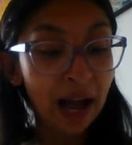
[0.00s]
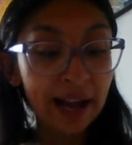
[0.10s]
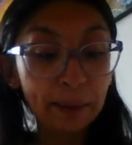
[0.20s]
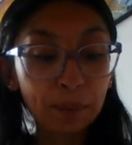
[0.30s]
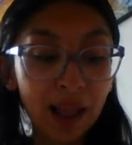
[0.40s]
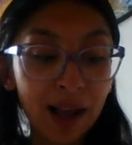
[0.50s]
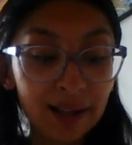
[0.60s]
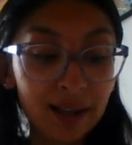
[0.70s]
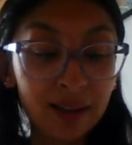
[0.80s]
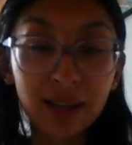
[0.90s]
I
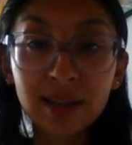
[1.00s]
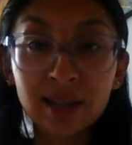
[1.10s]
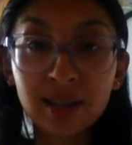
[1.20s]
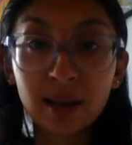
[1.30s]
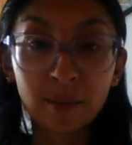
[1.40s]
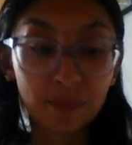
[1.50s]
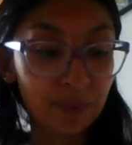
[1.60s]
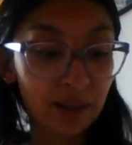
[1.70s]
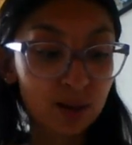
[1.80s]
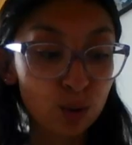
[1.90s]
applied this
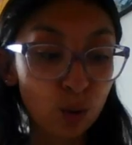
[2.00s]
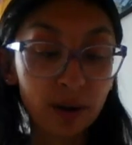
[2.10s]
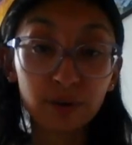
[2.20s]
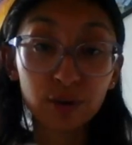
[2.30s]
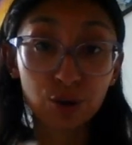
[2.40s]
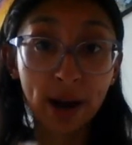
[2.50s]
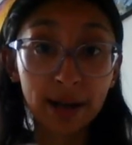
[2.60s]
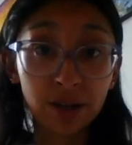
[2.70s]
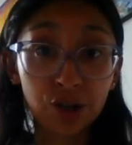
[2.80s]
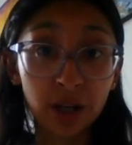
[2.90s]
sort of
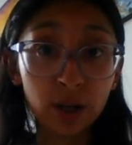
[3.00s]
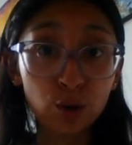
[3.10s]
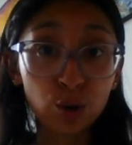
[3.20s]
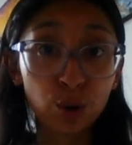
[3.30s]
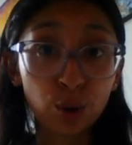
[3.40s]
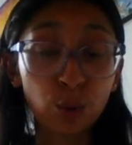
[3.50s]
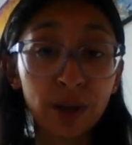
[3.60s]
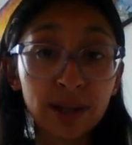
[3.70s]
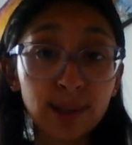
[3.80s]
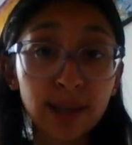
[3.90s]
strategy
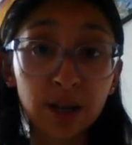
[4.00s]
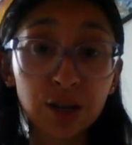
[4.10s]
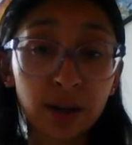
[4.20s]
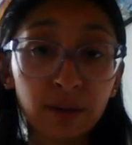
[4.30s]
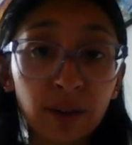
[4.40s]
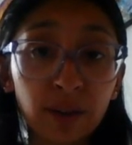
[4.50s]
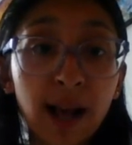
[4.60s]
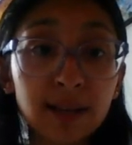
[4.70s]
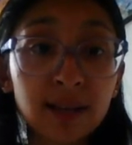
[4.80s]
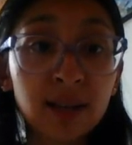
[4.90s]
to this section of
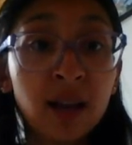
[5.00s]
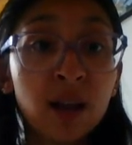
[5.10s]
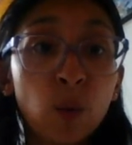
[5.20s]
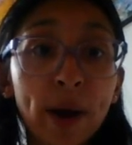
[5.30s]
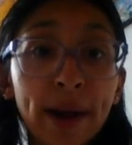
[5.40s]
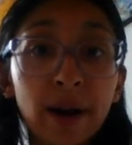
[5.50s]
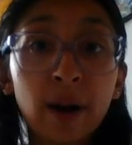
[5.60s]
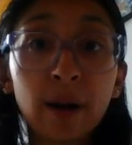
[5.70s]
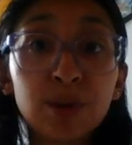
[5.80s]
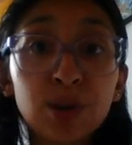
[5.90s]
class
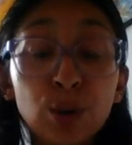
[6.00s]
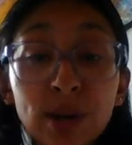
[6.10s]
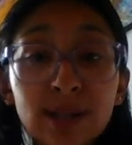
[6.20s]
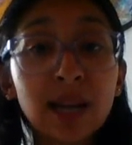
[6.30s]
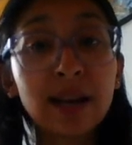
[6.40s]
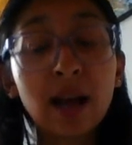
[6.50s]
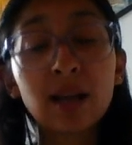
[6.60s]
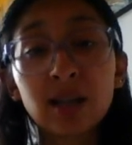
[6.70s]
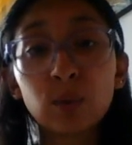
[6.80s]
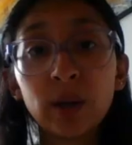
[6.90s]
where students had
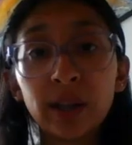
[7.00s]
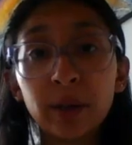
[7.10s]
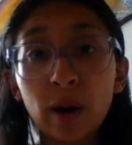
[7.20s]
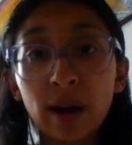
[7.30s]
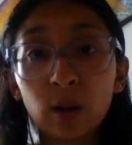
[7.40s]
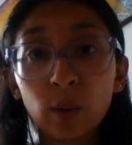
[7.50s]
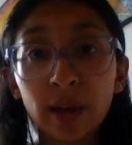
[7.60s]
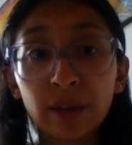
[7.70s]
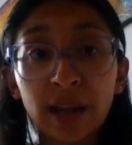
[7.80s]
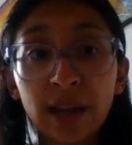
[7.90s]
not done really well
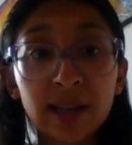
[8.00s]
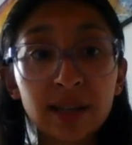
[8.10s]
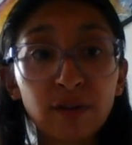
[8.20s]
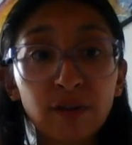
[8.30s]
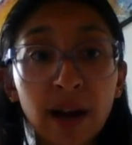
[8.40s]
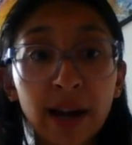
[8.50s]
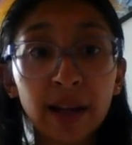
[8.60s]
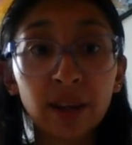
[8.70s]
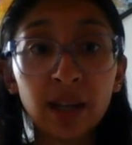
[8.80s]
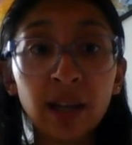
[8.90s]
with
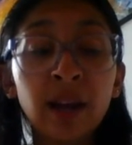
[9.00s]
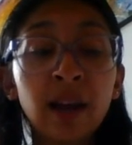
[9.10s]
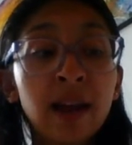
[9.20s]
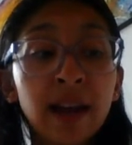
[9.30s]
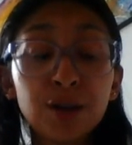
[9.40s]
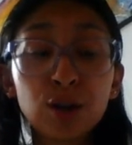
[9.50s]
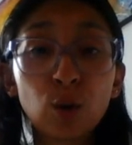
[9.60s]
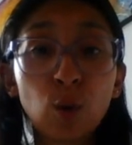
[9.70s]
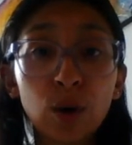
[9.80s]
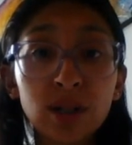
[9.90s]
identifying the
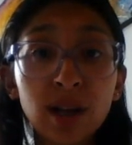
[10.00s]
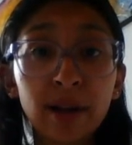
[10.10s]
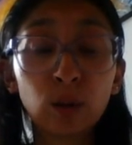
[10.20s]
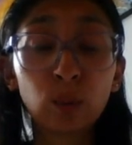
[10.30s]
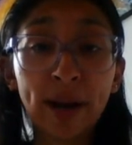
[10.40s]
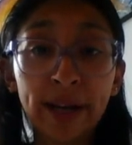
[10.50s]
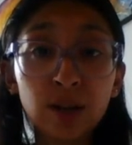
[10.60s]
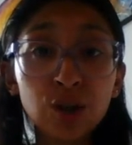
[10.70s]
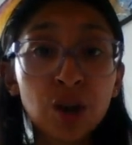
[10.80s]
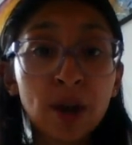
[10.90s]
interquartile
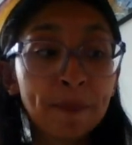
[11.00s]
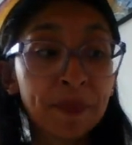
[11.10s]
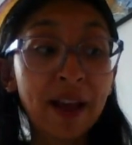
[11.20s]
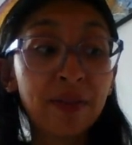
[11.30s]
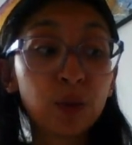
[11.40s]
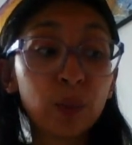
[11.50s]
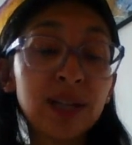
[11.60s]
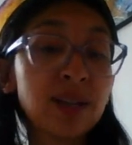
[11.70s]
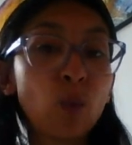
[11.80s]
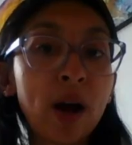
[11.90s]
range, and the
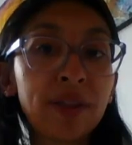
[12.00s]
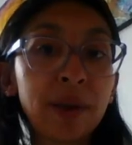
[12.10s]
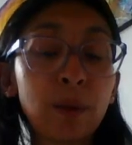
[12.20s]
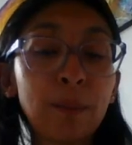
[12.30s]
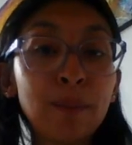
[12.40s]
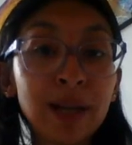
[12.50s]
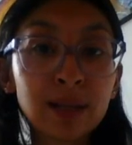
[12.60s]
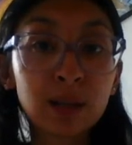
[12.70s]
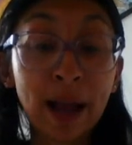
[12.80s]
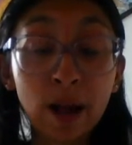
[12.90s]
reason why they were
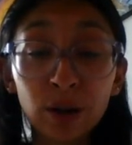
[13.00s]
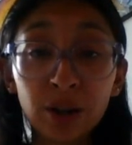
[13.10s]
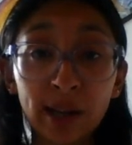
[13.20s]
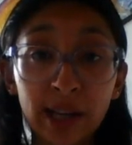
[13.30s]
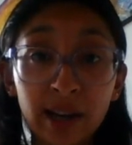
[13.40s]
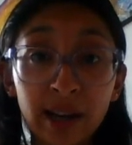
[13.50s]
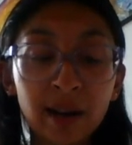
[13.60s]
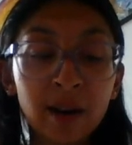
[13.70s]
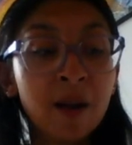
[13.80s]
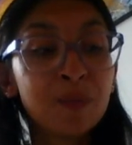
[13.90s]
miscalculating
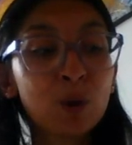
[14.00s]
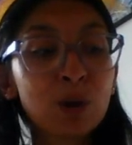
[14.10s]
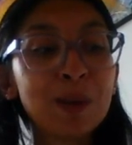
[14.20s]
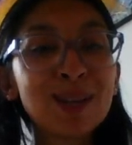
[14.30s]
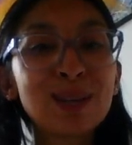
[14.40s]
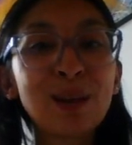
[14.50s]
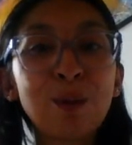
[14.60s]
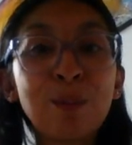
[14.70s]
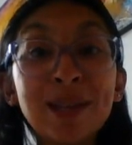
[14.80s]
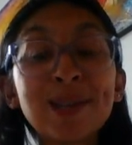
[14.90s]
it was because they
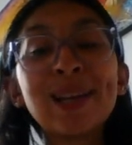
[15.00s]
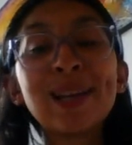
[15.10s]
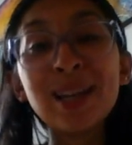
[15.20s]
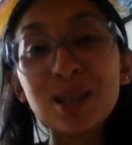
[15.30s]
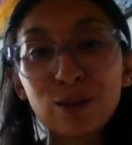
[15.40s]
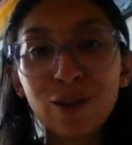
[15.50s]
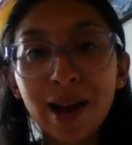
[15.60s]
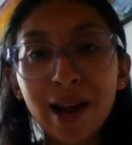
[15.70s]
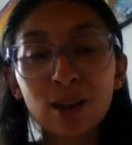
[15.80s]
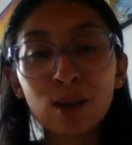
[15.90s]
were
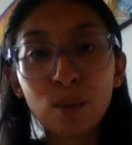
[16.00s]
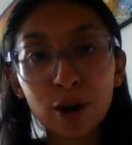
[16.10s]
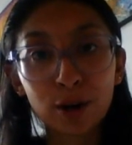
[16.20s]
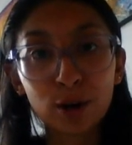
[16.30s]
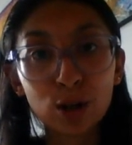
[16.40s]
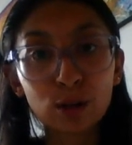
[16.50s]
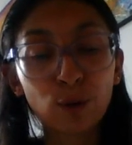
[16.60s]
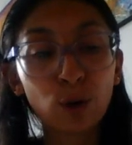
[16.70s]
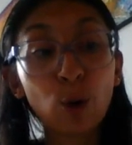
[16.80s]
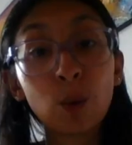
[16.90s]
misidentifying the markers
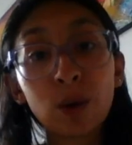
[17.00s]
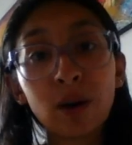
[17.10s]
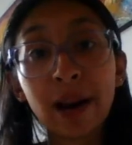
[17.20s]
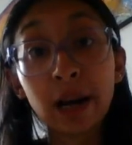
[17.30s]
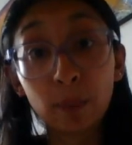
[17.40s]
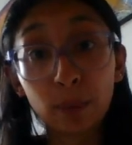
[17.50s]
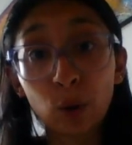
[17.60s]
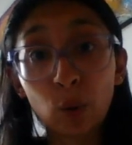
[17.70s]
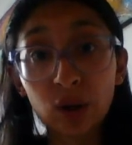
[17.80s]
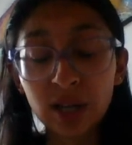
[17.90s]
for lower and
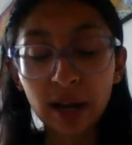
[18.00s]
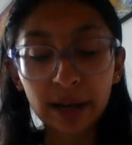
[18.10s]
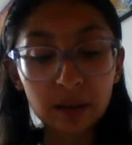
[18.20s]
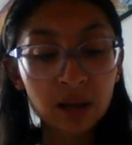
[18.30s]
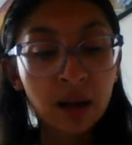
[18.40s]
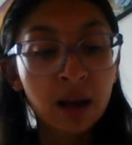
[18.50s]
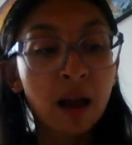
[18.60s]
upper quartiles.